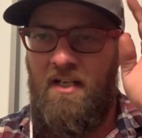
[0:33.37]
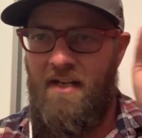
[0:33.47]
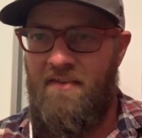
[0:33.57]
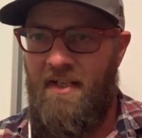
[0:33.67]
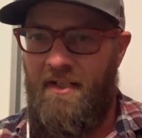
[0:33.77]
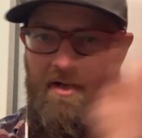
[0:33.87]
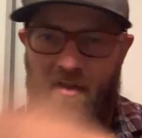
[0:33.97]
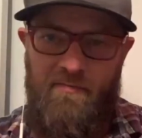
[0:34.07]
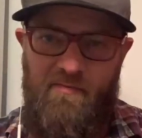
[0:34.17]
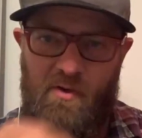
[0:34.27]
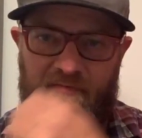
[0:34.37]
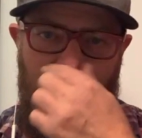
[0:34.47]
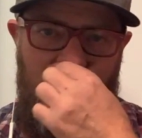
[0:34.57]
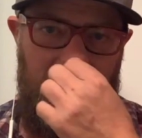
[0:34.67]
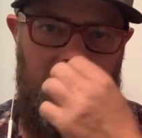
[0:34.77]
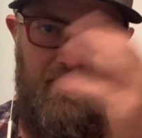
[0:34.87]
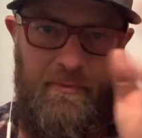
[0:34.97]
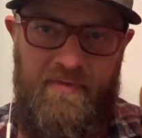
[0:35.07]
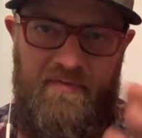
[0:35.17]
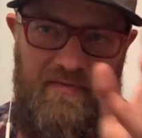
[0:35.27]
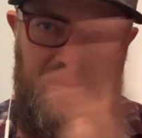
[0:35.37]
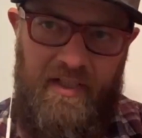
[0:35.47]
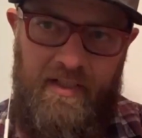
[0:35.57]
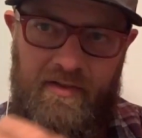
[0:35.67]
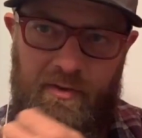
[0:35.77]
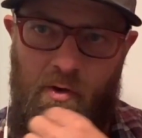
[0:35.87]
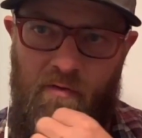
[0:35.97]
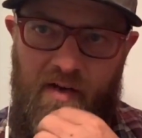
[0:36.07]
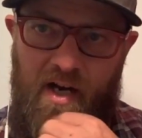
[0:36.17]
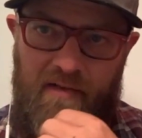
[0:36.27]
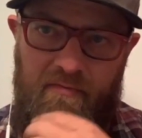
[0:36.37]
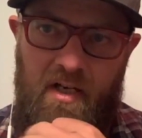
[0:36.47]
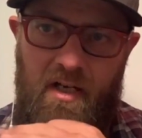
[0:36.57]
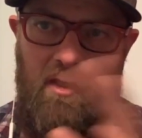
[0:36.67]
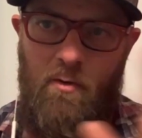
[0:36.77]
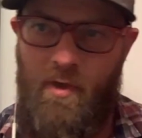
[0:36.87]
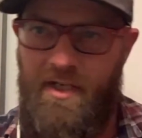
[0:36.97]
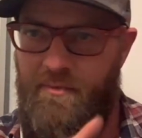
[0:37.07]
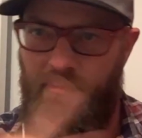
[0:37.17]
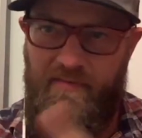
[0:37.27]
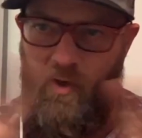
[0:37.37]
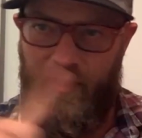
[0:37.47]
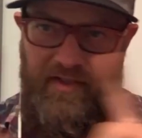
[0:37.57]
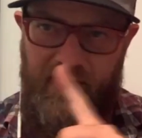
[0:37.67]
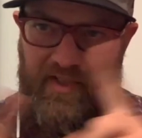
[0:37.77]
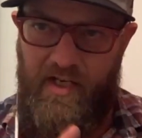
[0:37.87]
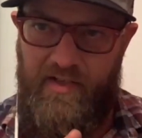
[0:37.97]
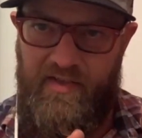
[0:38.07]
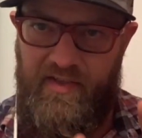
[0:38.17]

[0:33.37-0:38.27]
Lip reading: and then another 45 at 315, 205, which we've already discussed.